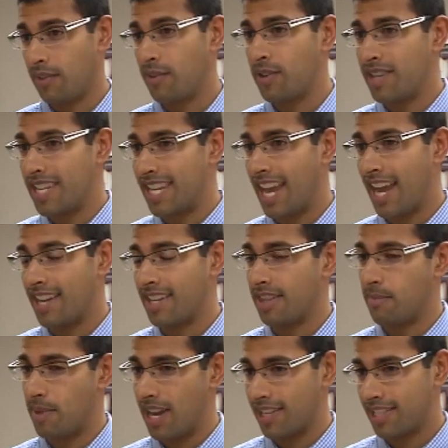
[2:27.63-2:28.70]
whenever we eat candy,
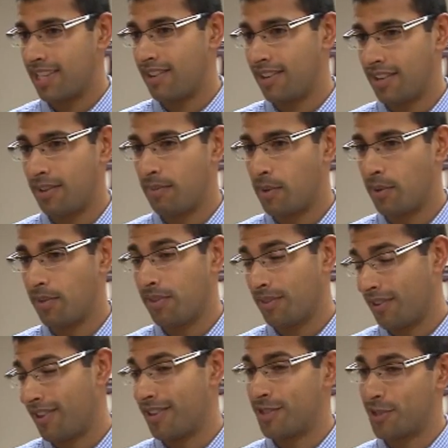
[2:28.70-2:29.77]
the bacteria in our mouth,
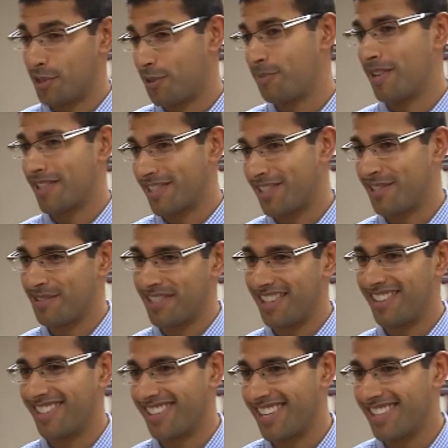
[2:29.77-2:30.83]
or sugar bugs as we
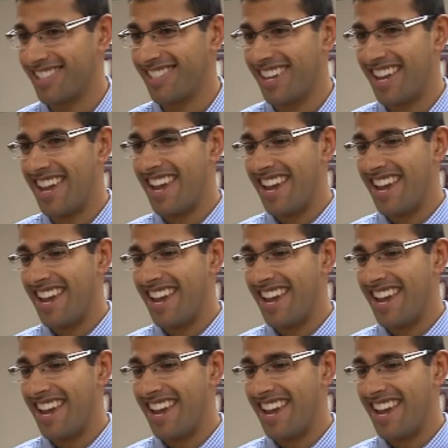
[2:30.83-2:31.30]
tell the kids,